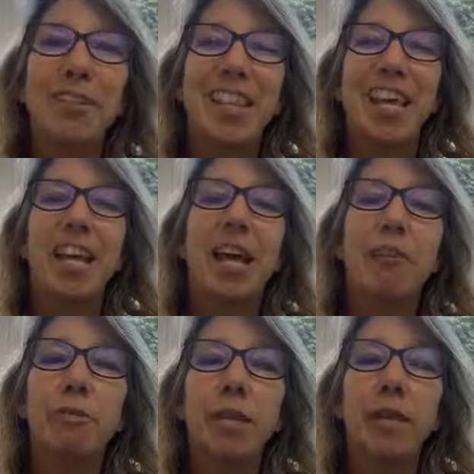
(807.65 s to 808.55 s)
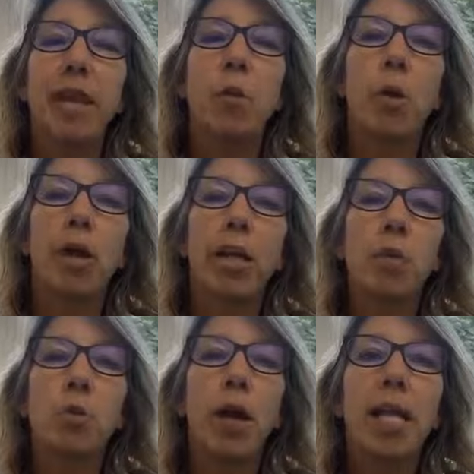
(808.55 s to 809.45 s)
in their life and their work
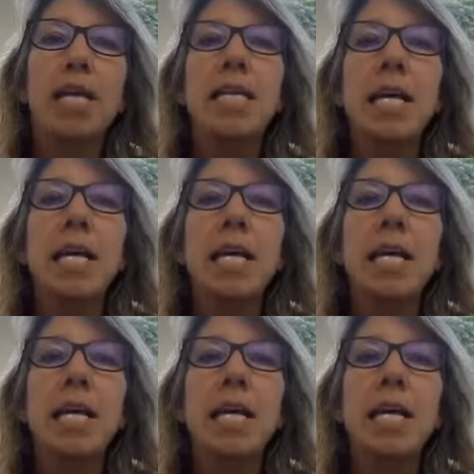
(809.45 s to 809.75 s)
as well.